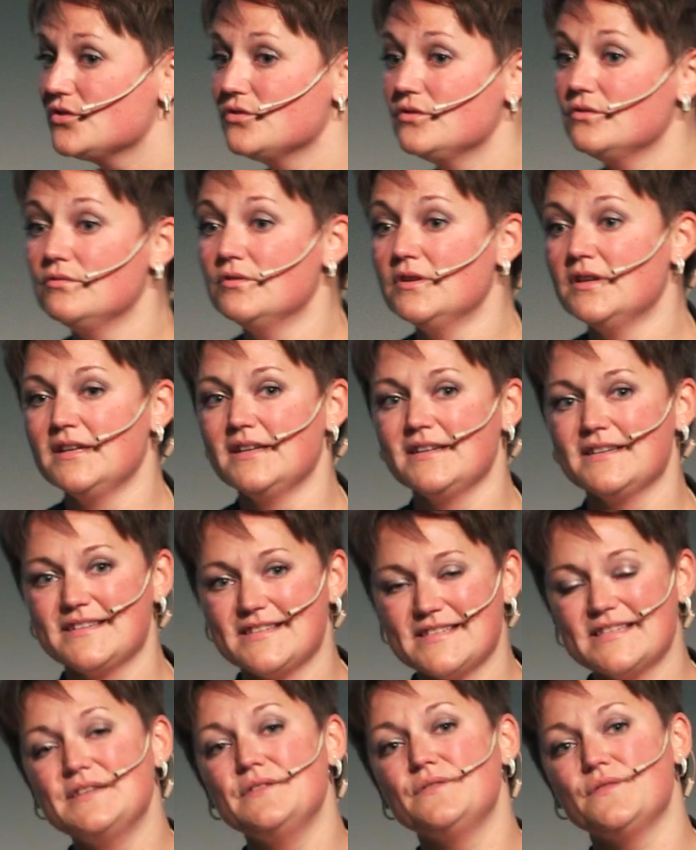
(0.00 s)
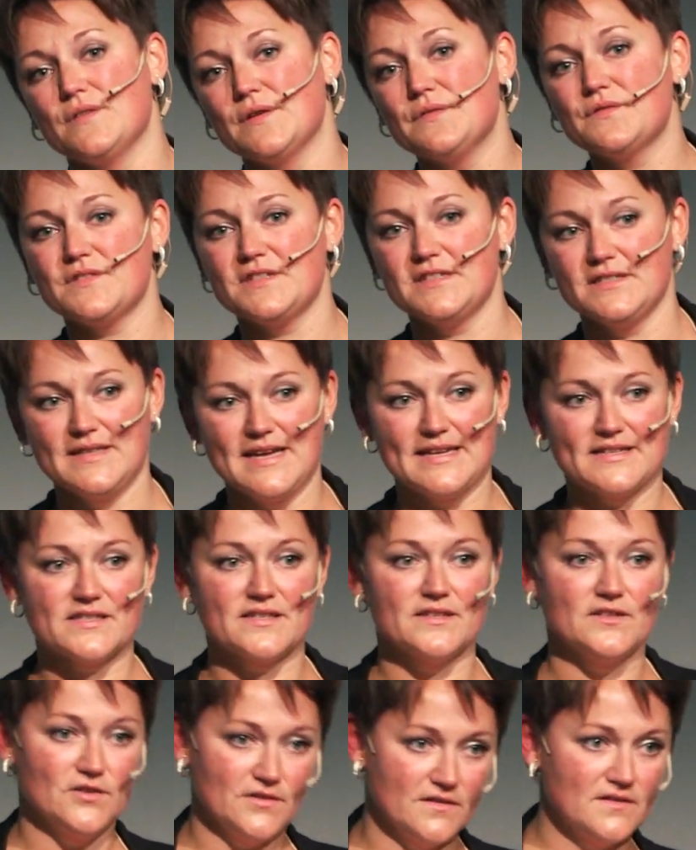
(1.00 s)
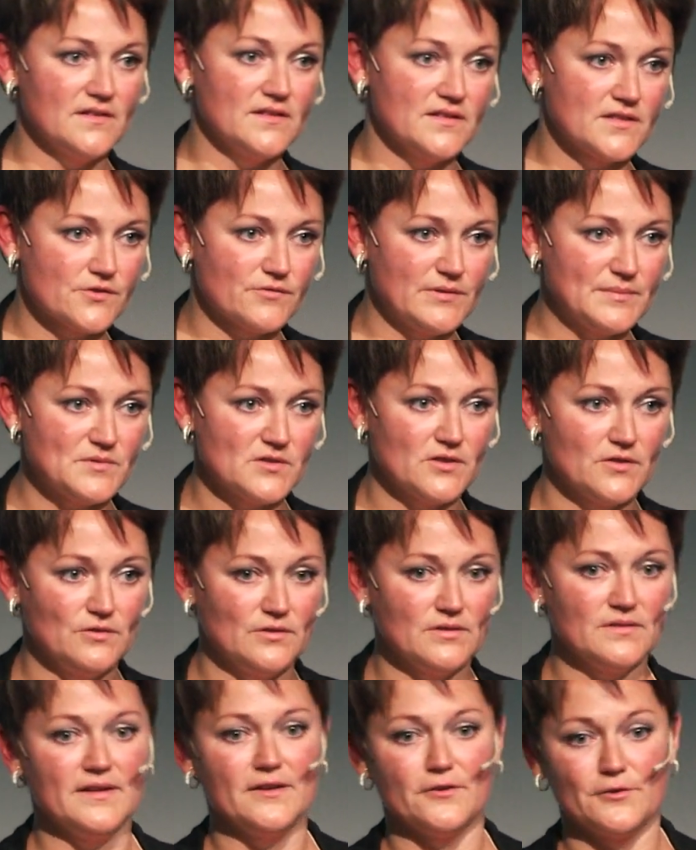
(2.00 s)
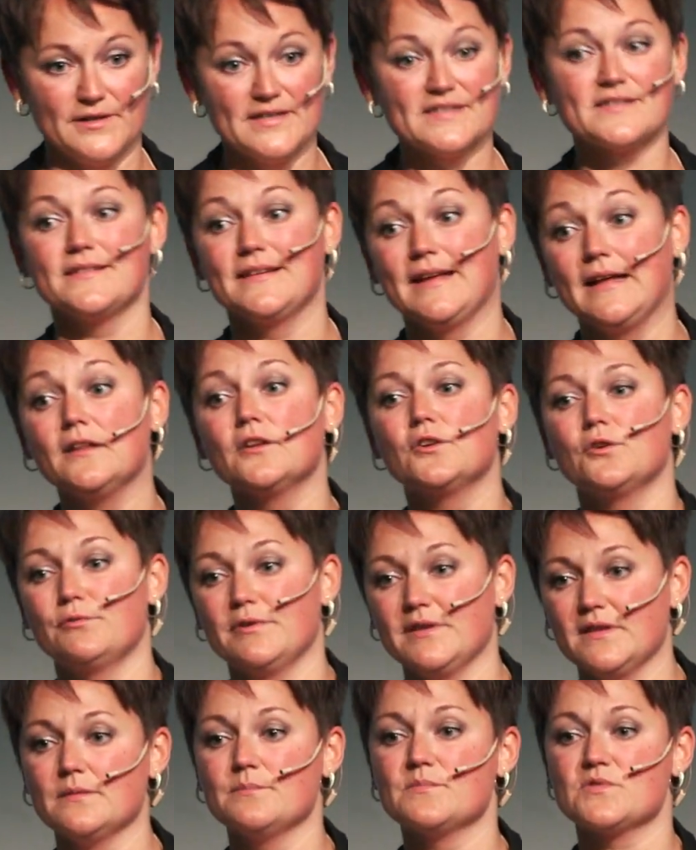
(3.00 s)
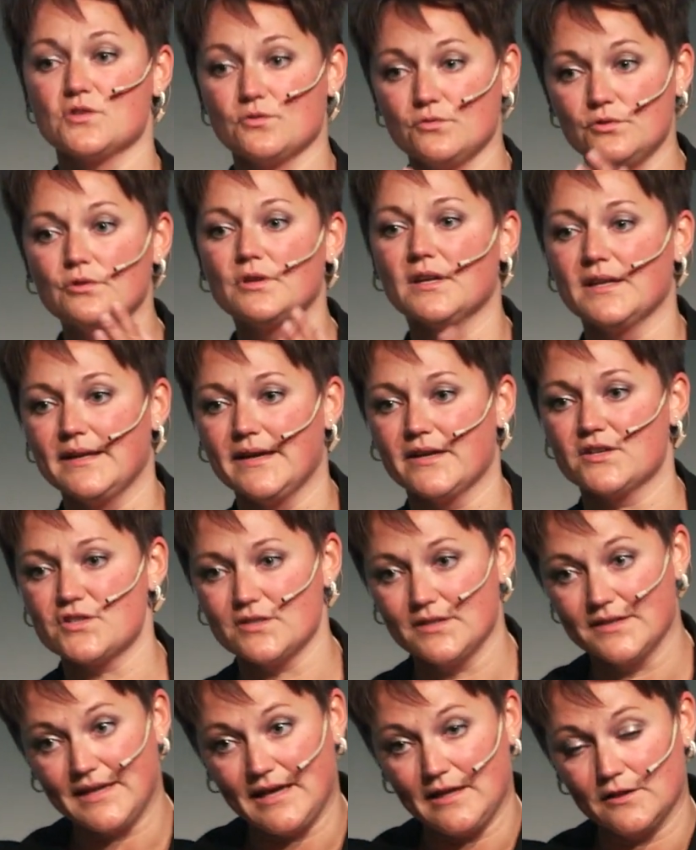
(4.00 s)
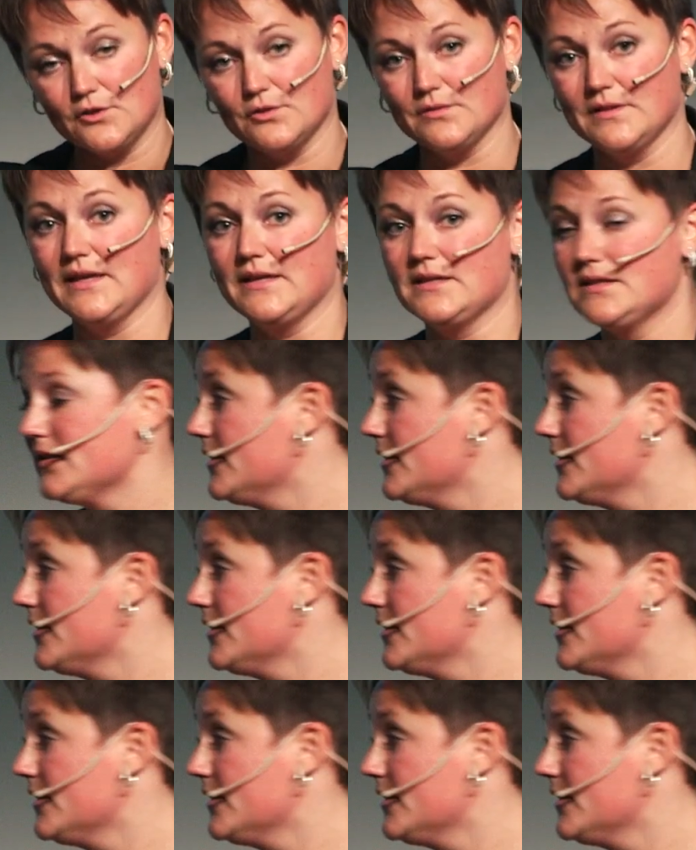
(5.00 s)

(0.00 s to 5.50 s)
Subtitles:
to C50. That's another descriptor. There is an algorithm, so you can actually calculate